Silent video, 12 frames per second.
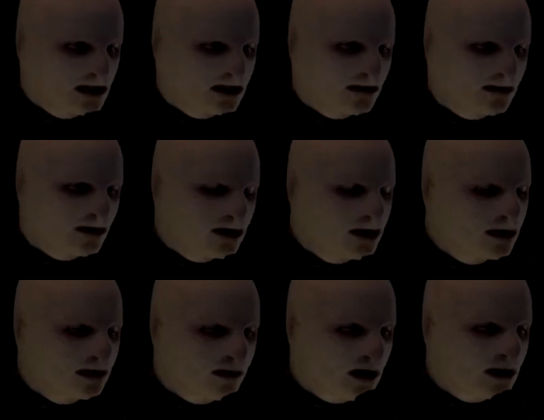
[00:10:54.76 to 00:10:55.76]
Someone
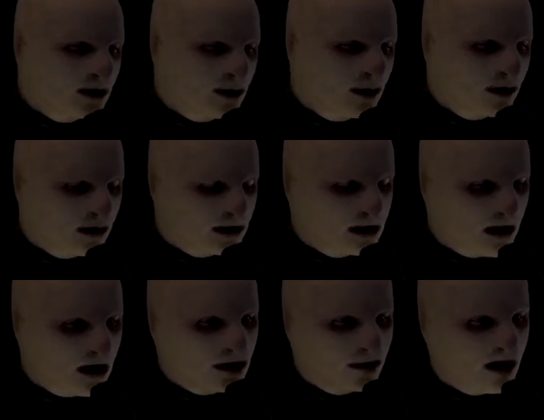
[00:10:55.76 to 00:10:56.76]
whose father worked
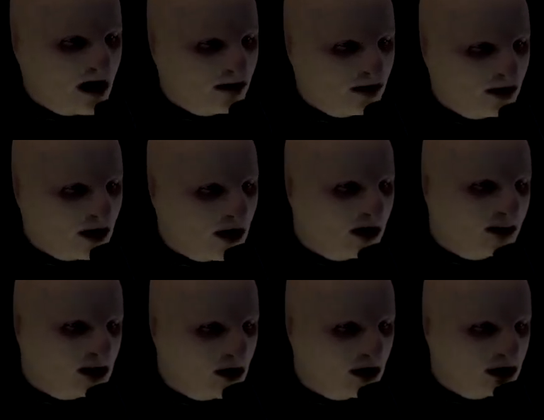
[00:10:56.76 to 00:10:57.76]
at the Radford
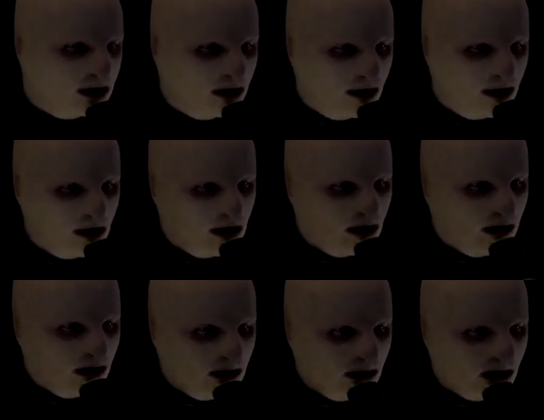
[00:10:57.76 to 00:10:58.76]
Army Arsenal
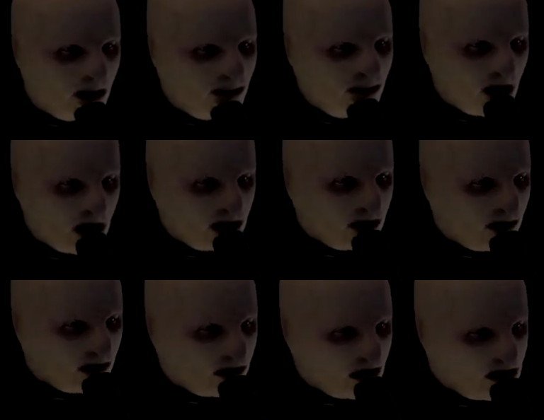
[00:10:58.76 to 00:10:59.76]
that made the
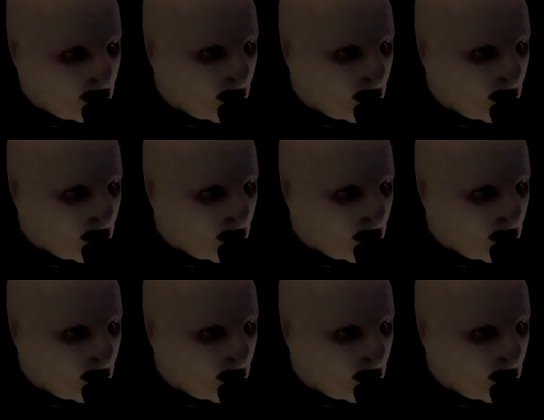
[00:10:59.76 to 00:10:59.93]
50